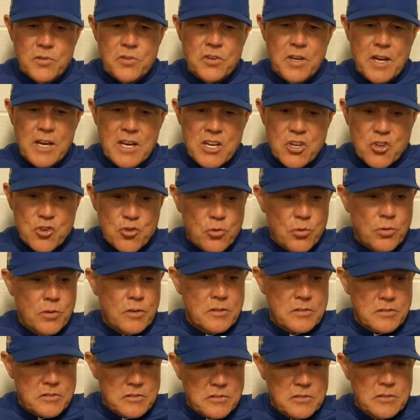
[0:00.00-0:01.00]

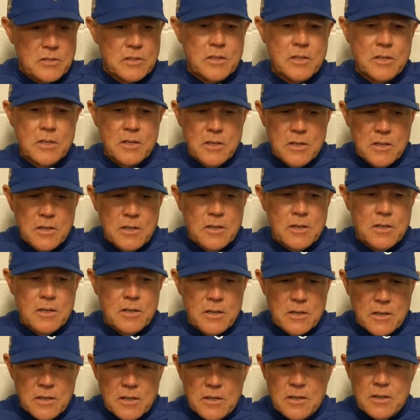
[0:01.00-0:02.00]
dangerous
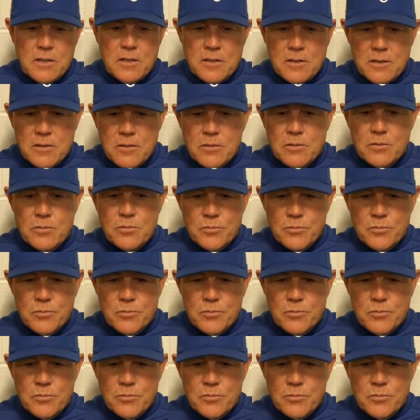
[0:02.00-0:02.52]
uh,